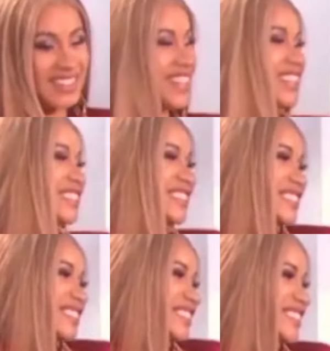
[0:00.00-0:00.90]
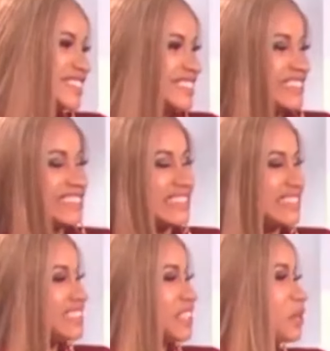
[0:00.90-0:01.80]
down the stage.
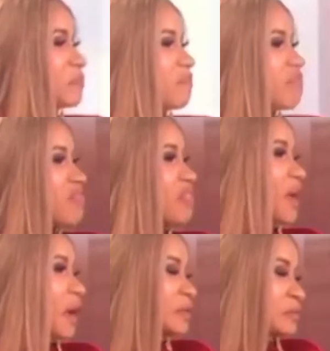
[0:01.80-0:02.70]
But anyway, her show